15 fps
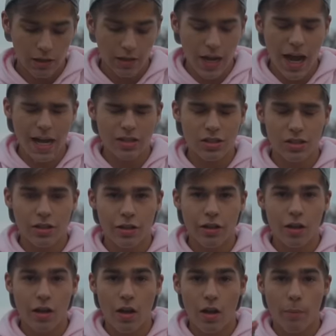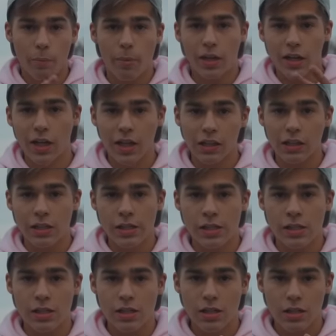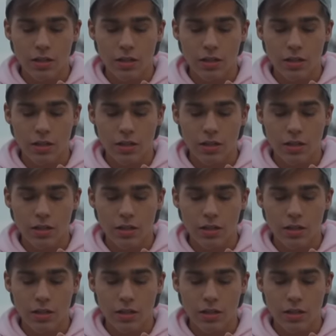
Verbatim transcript: Last but not least,